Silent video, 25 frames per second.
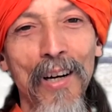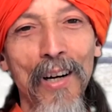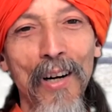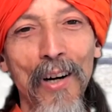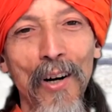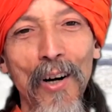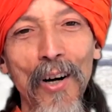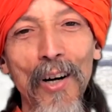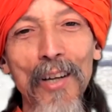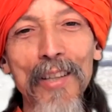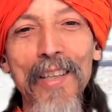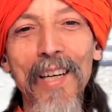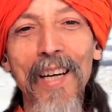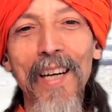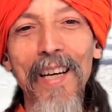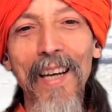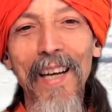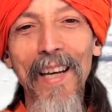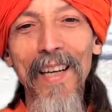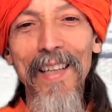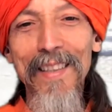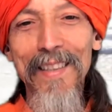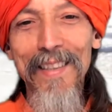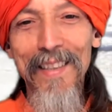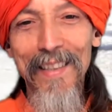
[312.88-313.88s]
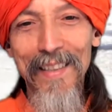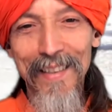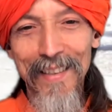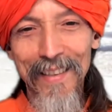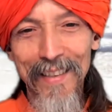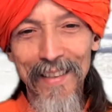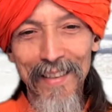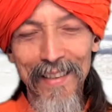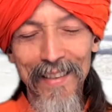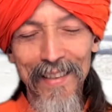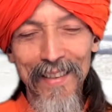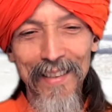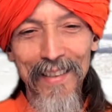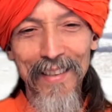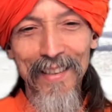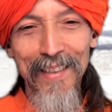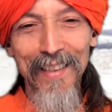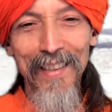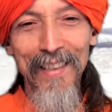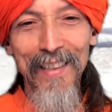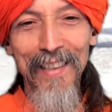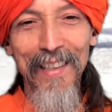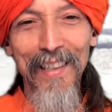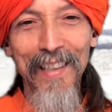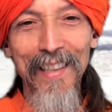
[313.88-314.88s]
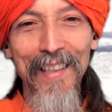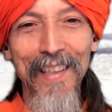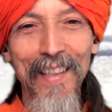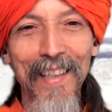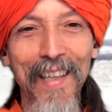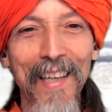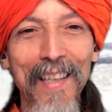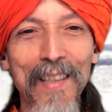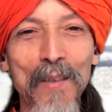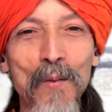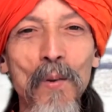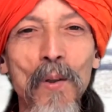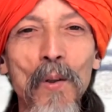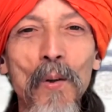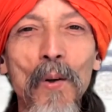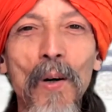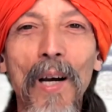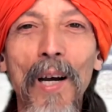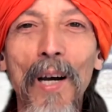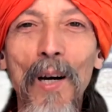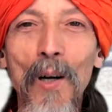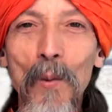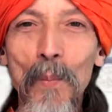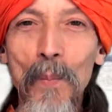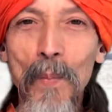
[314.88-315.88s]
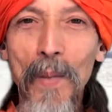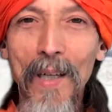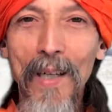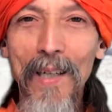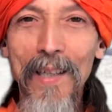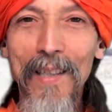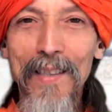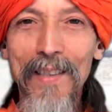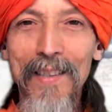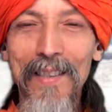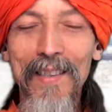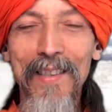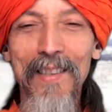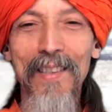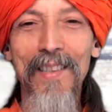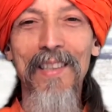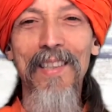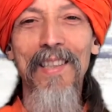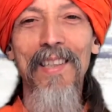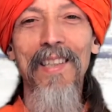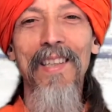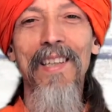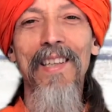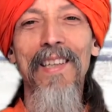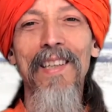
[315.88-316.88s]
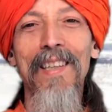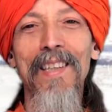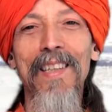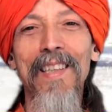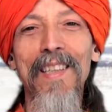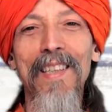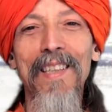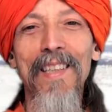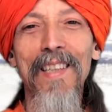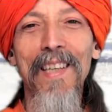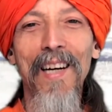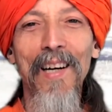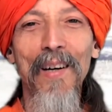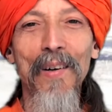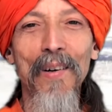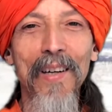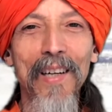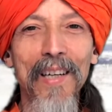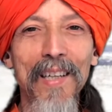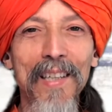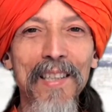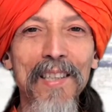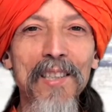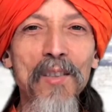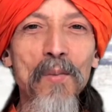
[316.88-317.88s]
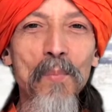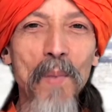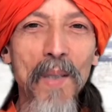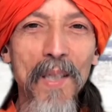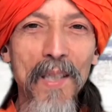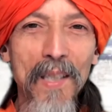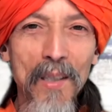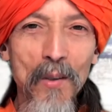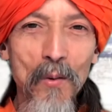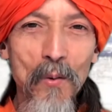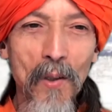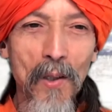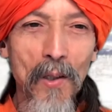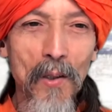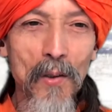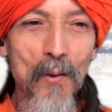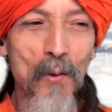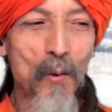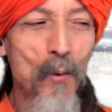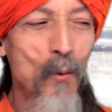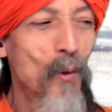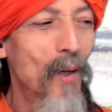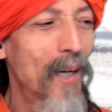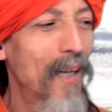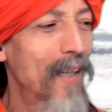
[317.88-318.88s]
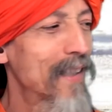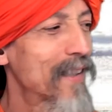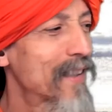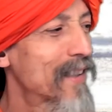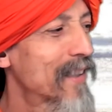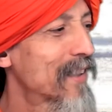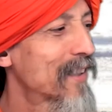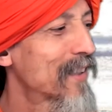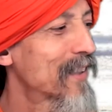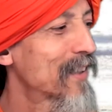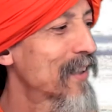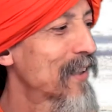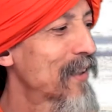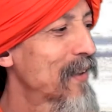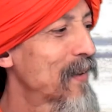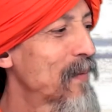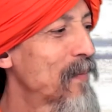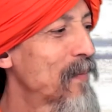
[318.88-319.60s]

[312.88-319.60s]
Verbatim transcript: other entities, that will help us in our spiritual quest.